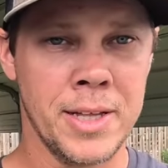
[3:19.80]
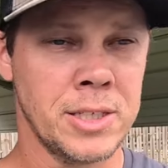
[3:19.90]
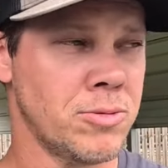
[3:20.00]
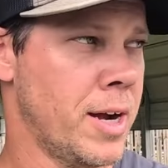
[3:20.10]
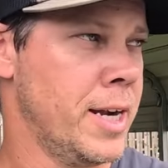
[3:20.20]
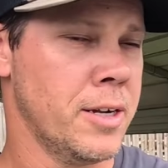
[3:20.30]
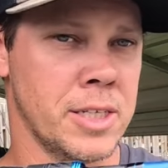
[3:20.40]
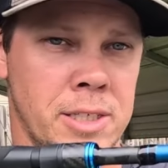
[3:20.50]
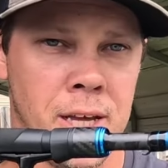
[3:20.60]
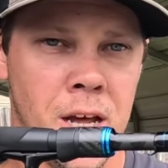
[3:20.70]
this right here,
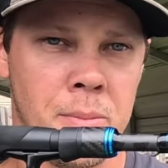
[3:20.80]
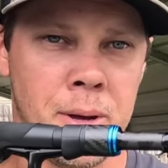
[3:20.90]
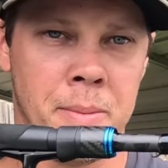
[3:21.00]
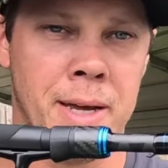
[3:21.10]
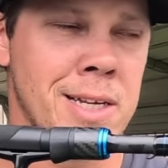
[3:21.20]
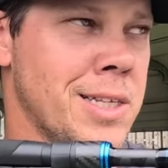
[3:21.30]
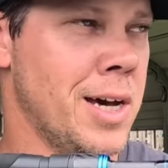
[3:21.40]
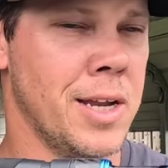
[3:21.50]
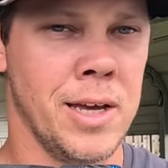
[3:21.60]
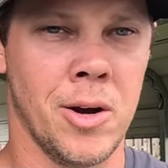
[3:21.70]
this setup, I mean, it's
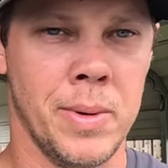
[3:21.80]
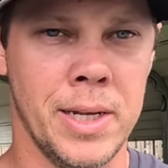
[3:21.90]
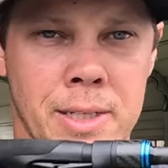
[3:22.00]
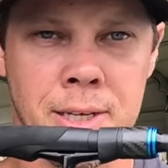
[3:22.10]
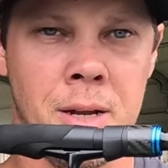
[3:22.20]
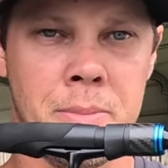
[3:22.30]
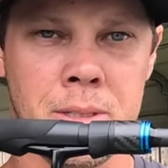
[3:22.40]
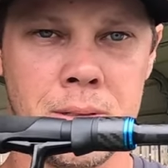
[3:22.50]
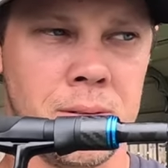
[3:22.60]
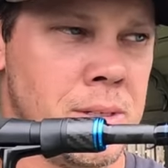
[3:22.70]
kind of intermediate setup.
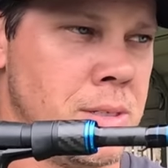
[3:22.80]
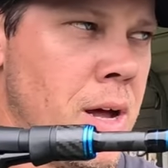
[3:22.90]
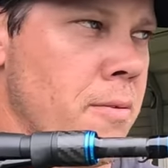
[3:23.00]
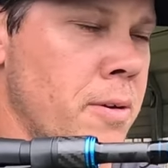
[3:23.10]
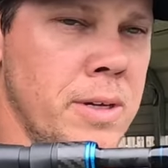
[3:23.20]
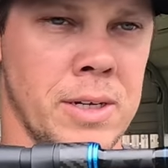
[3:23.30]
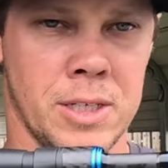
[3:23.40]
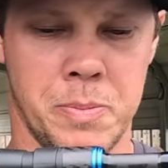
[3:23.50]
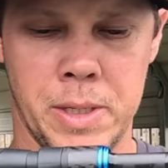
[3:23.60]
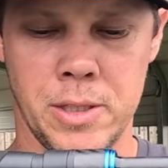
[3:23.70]
It's not really
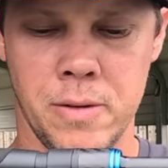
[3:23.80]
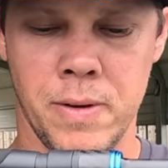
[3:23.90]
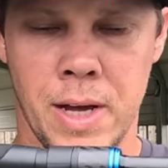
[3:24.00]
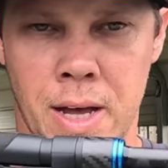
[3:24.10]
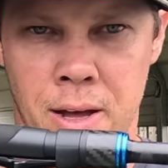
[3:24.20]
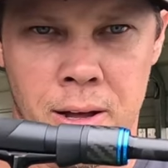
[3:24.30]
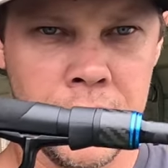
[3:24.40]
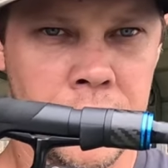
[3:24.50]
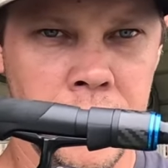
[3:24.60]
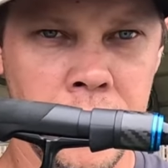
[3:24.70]
expensive.
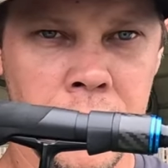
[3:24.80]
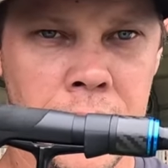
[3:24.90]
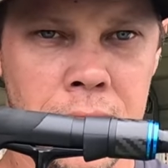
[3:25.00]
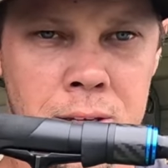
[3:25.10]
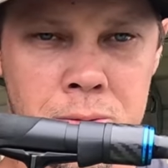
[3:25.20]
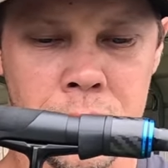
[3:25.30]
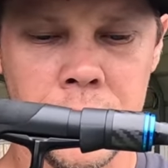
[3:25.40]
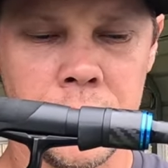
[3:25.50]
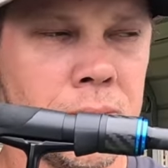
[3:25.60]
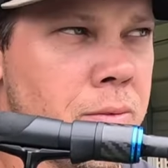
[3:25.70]
You can get this
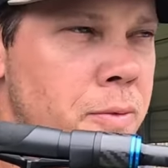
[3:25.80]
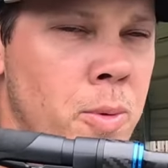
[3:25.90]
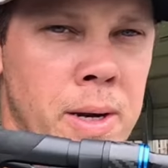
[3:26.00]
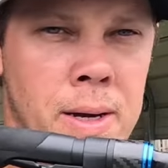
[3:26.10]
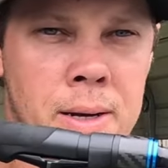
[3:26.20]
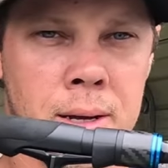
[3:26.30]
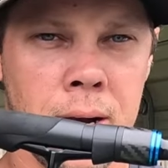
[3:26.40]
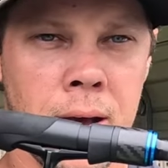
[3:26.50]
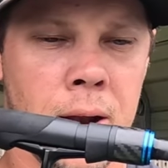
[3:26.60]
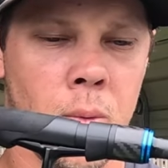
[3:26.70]
reel
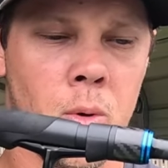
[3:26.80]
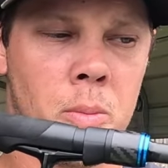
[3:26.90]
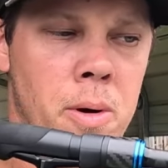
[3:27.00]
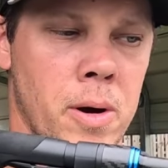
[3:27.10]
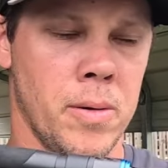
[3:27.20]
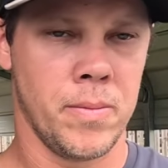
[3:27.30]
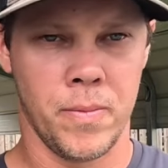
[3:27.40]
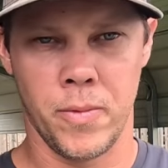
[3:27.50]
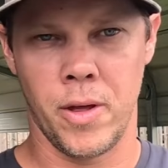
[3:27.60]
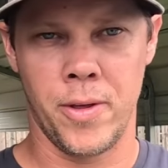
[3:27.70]
$49.99 at Walmart.
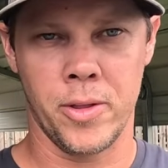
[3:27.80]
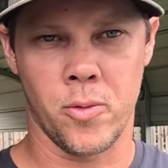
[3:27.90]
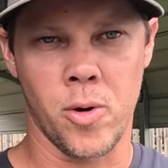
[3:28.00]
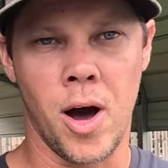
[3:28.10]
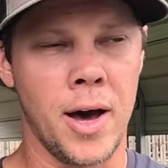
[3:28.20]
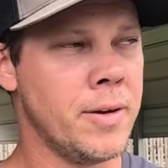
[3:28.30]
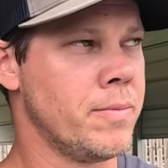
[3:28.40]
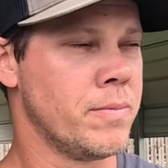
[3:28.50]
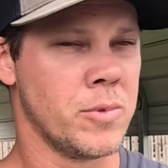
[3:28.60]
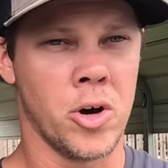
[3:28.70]
I think the rod,
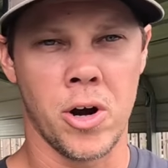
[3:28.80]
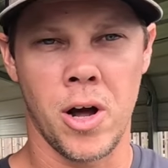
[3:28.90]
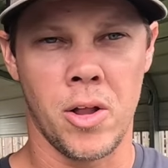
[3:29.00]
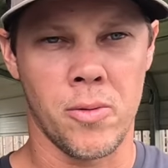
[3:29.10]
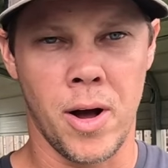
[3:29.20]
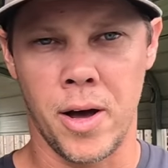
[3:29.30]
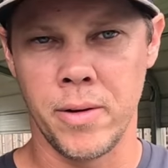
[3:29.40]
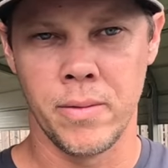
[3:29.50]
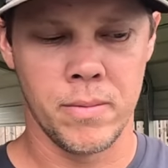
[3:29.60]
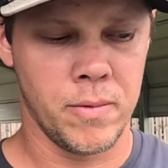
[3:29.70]
$100 rod
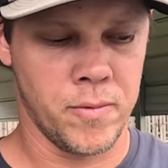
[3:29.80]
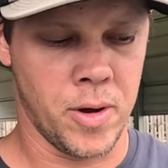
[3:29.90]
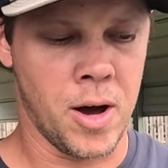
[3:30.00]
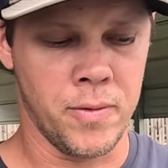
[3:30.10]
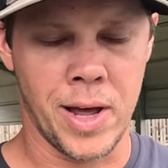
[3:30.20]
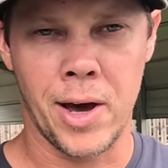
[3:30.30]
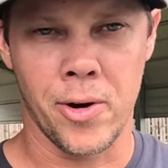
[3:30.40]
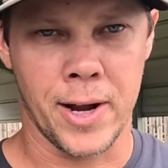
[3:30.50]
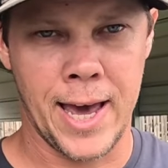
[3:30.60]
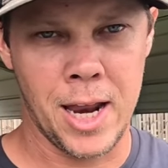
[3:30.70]
offline,
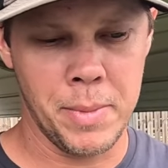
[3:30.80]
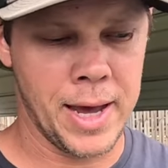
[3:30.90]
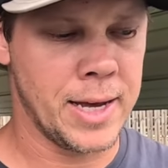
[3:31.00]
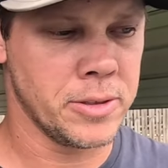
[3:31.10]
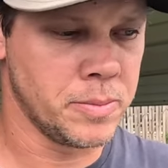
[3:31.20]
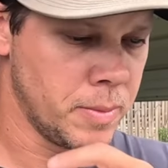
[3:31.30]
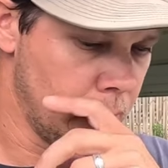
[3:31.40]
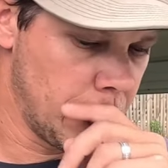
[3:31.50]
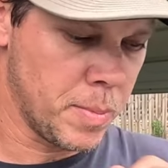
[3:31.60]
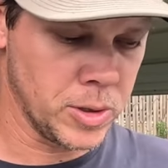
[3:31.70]
or Academy has them
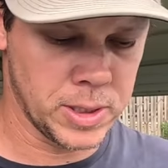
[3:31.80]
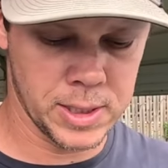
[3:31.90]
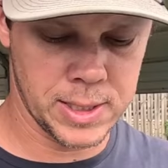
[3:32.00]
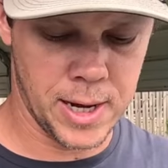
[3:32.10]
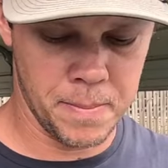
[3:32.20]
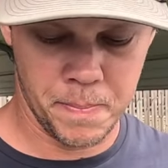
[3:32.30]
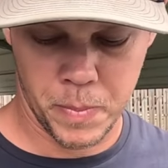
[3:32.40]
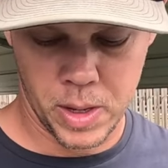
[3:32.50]
most of the time.